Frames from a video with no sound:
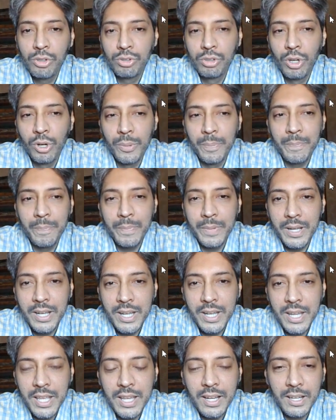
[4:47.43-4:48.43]
So
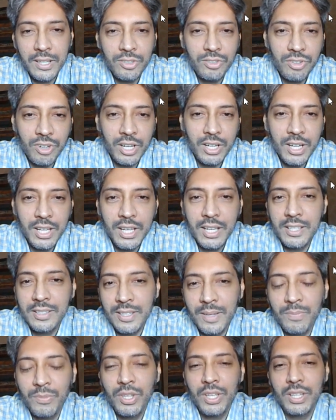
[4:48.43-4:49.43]
deconstructing
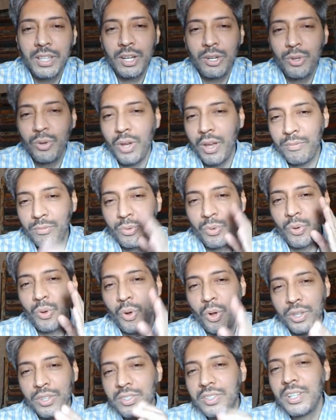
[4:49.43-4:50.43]
is something that you have to
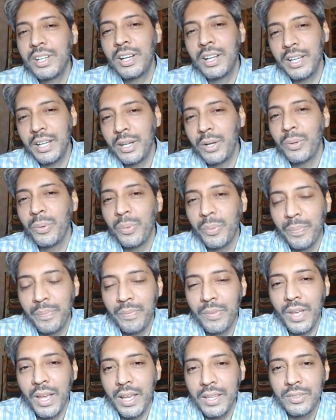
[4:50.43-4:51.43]
constantly do
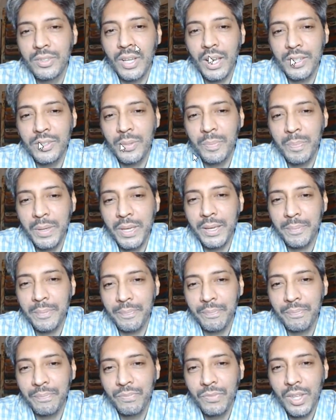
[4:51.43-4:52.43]
as a
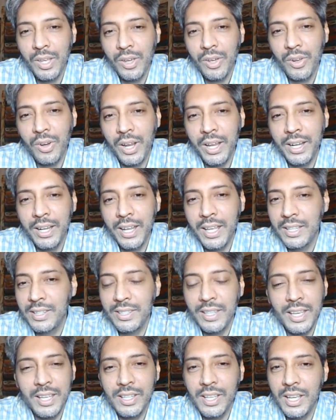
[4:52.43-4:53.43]
PM, right?
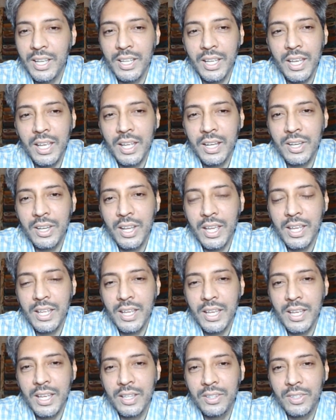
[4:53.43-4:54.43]

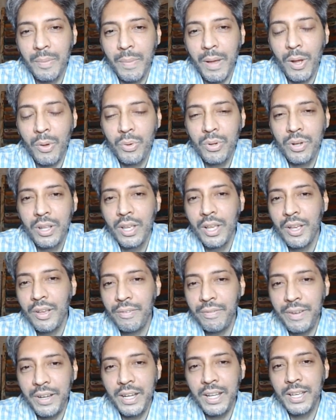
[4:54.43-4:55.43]
It's about
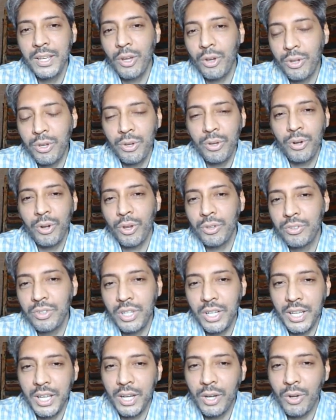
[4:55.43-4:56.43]
feeding your
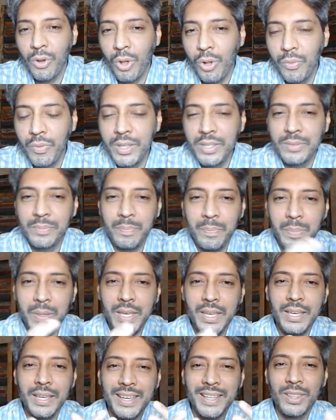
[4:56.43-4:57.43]
curiosity and always
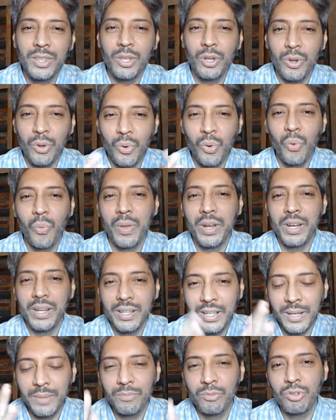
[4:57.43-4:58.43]
being in the know when
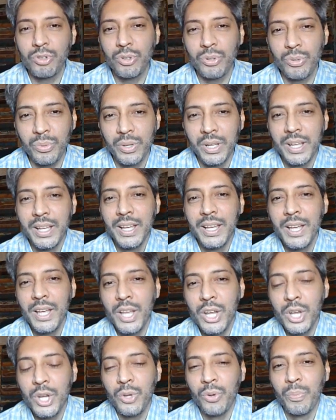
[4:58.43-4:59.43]
it comes to
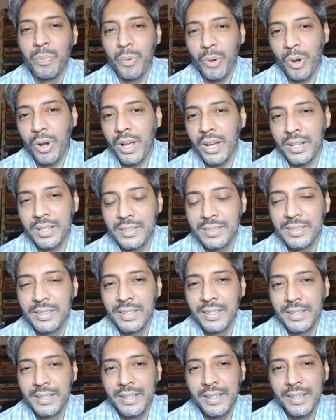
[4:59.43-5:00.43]
new products.